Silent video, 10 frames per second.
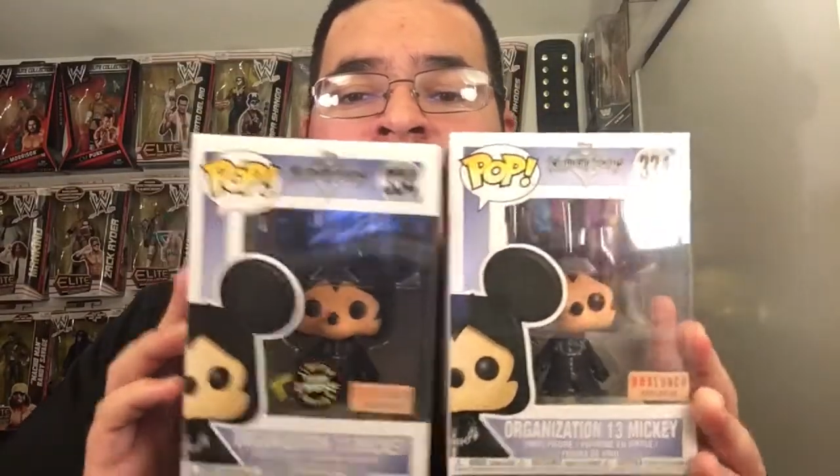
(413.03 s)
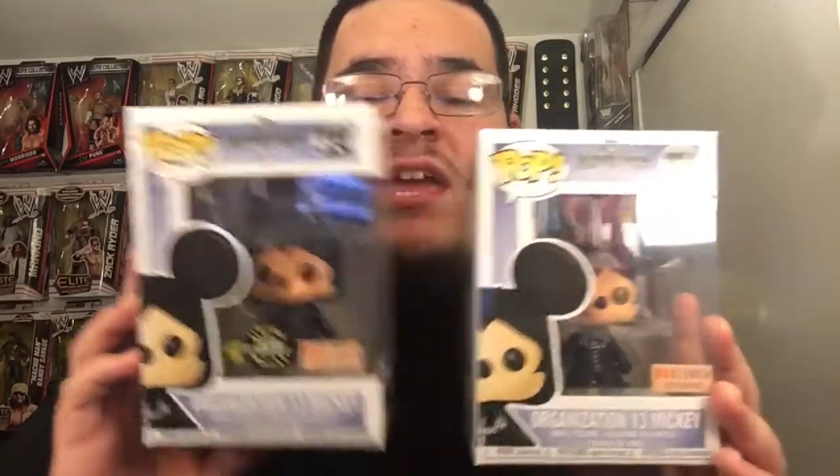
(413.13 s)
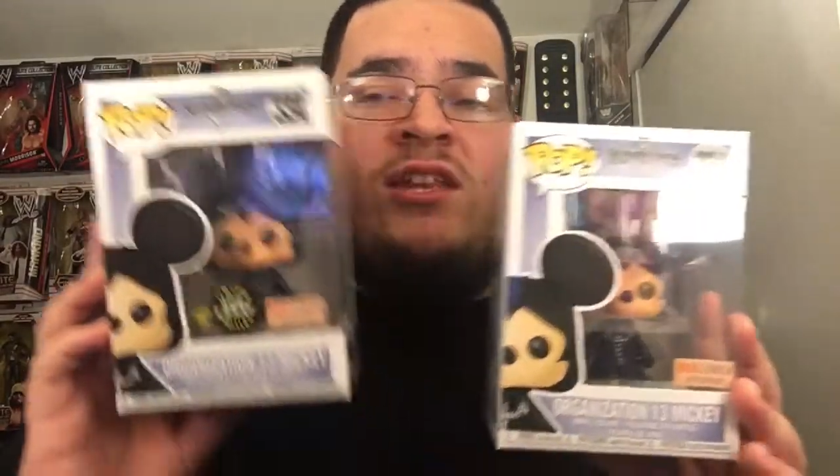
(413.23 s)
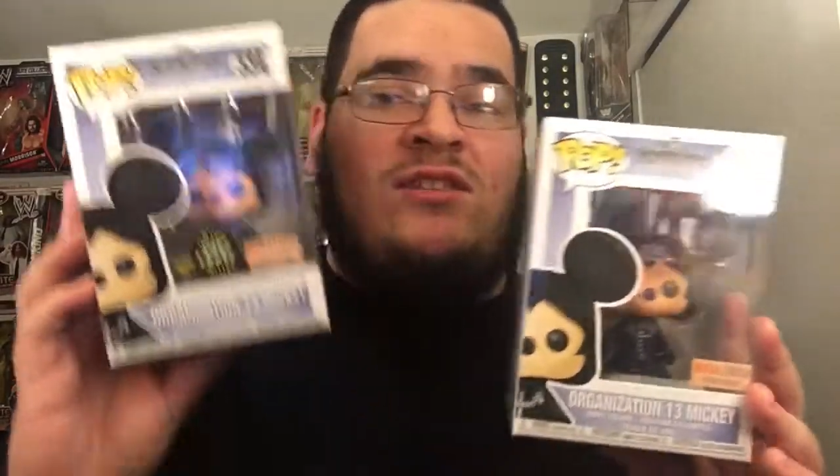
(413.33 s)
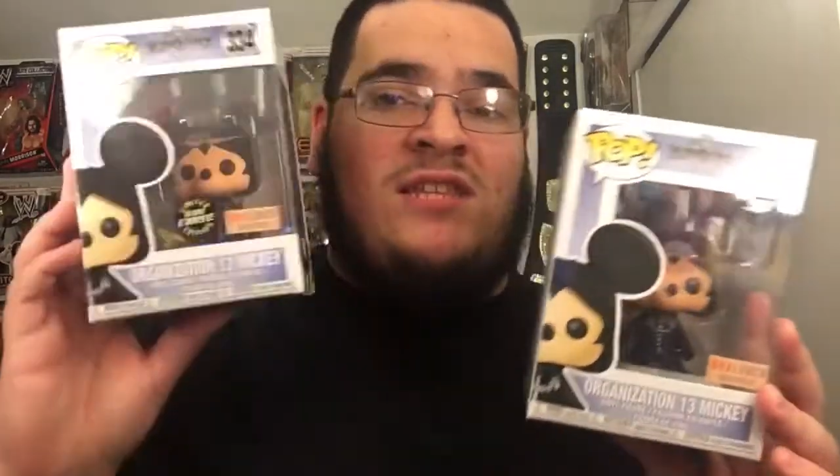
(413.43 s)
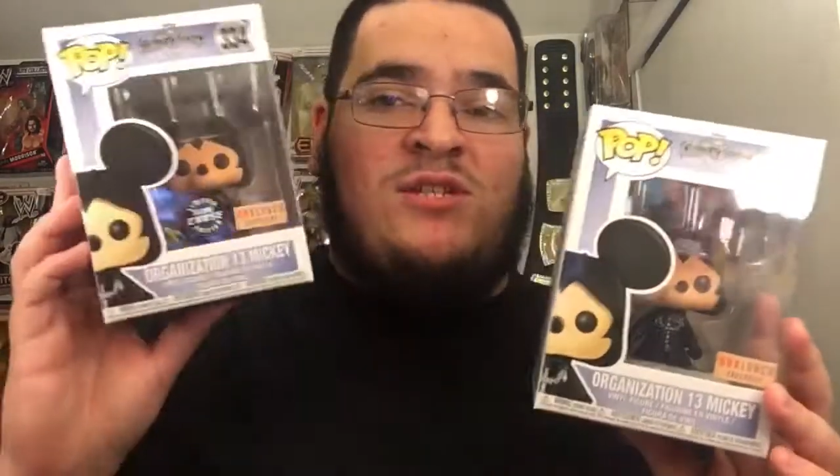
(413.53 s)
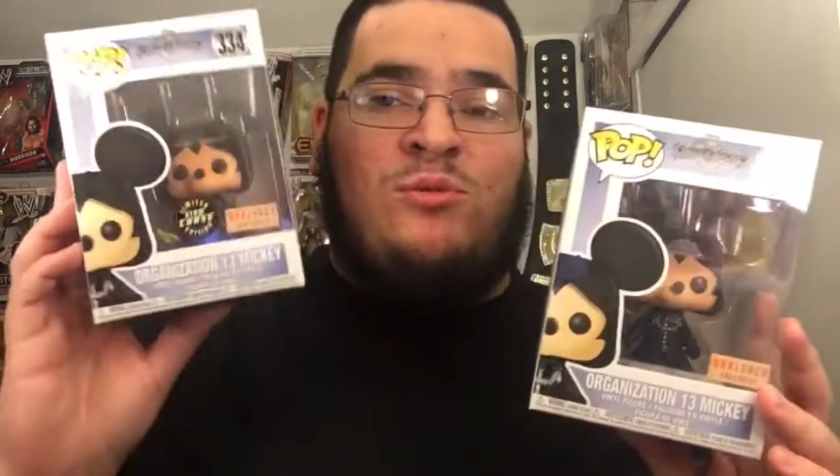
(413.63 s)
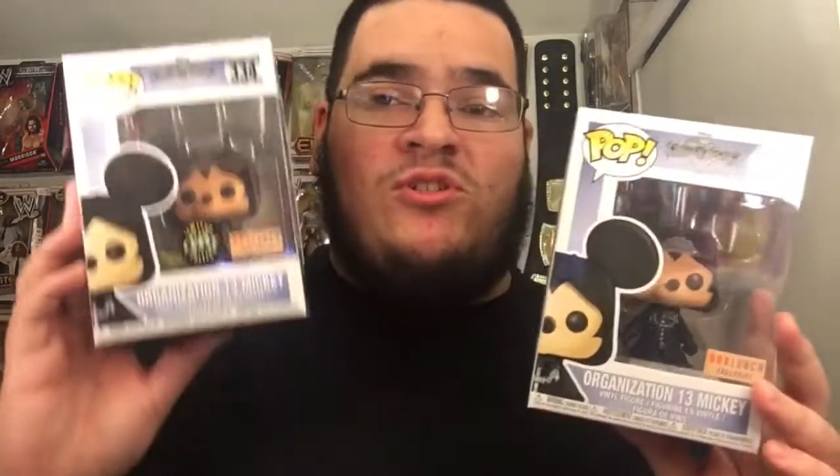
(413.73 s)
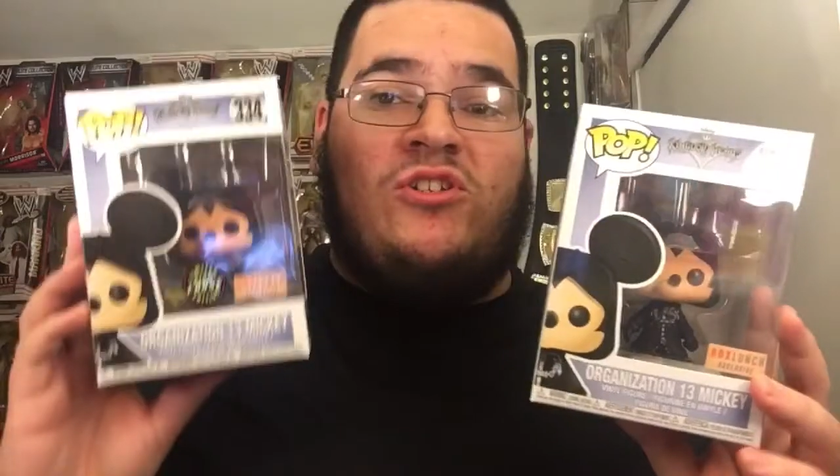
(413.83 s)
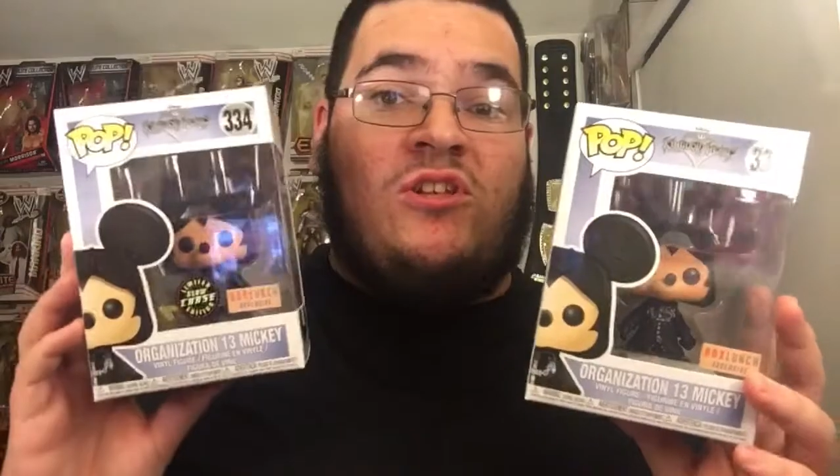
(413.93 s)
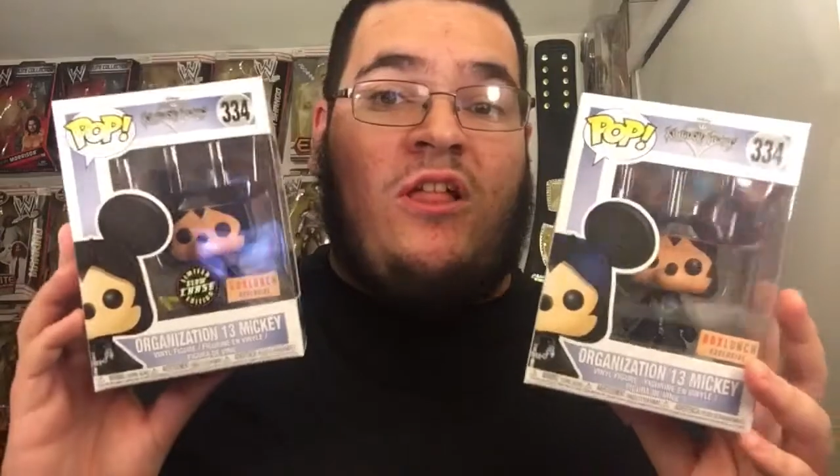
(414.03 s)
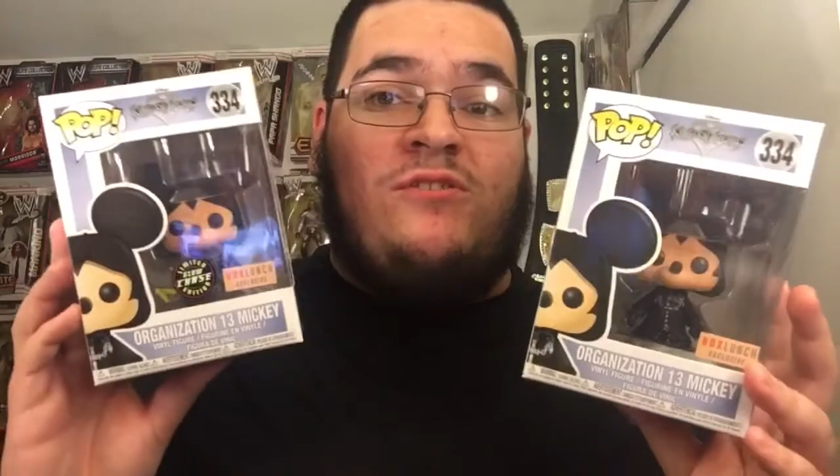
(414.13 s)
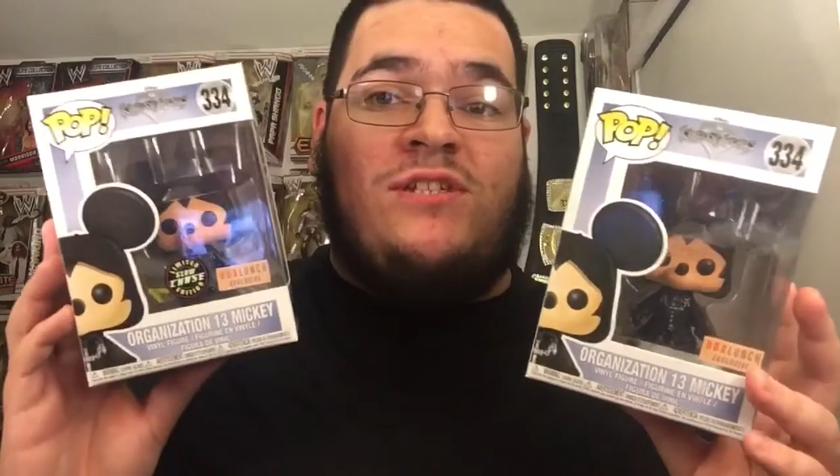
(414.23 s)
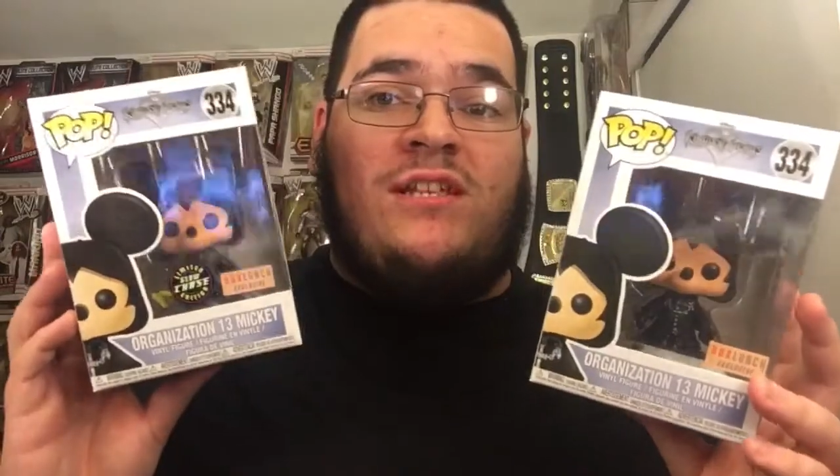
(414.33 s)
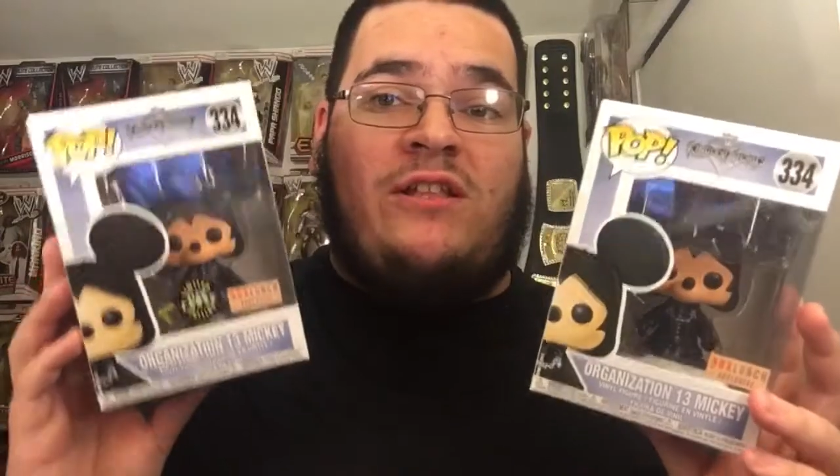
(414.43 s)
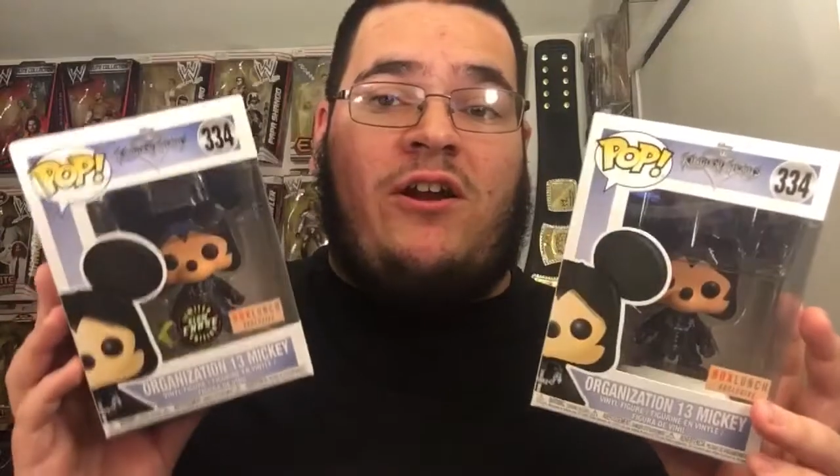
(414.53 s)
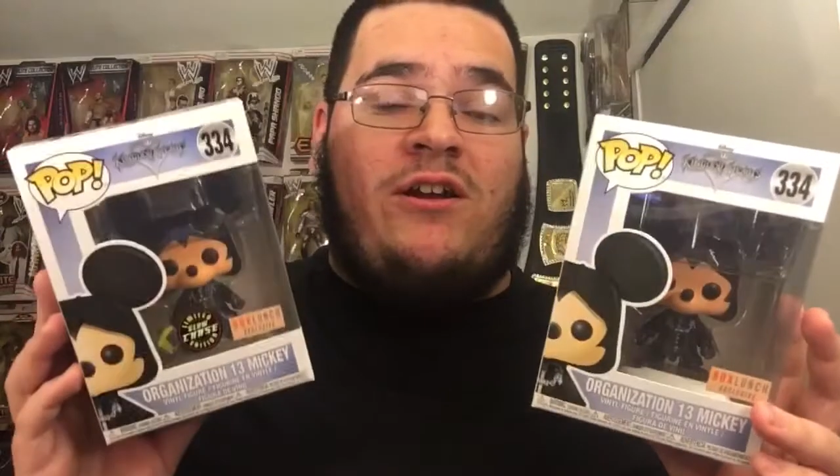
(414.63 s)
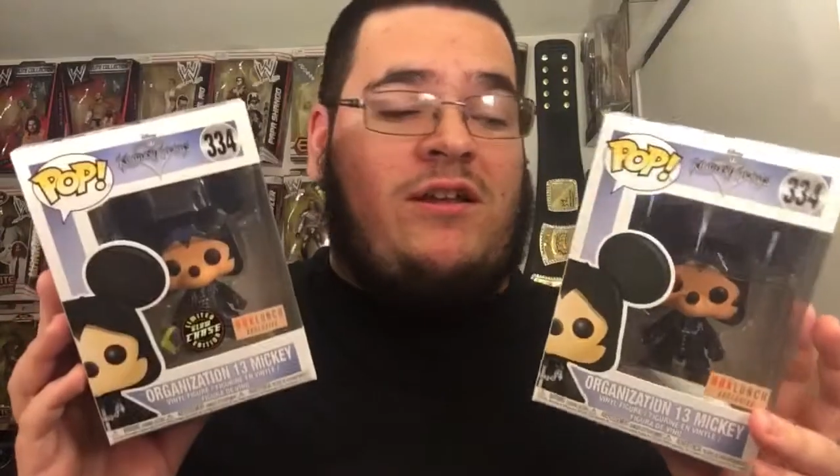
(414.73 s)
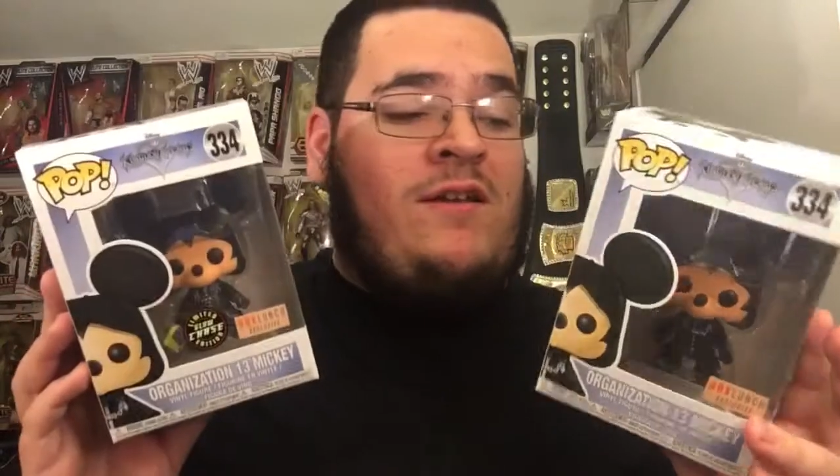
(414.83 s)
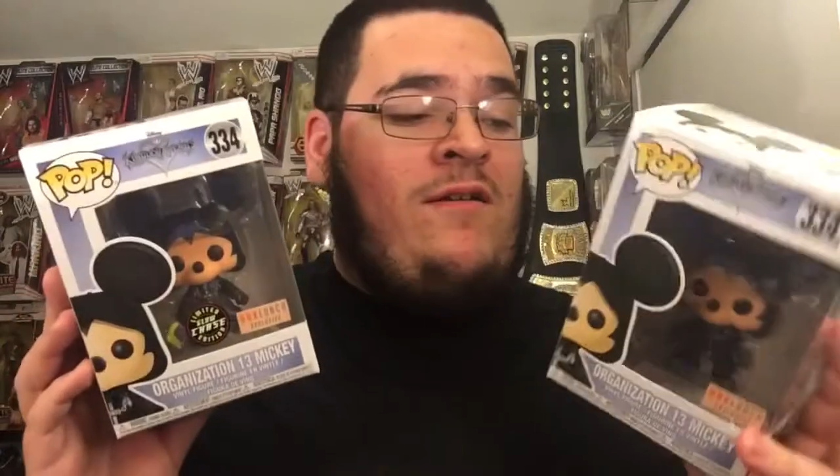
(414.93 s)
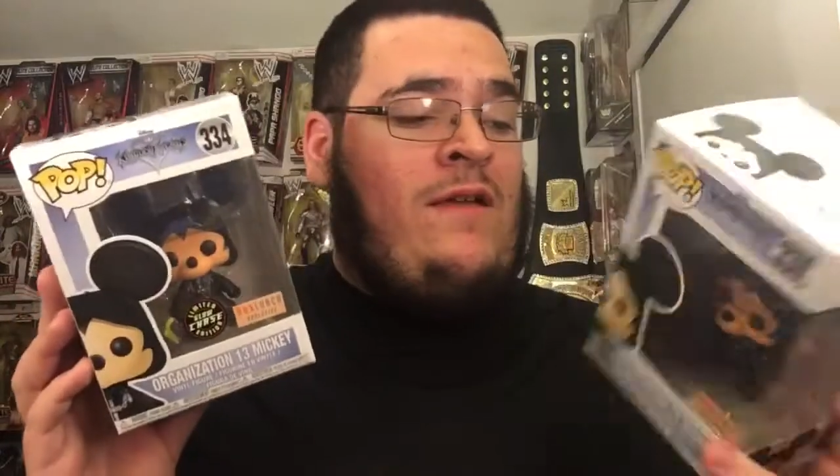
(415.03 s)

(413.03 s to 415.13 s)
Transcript: It, this one just glows in the dark.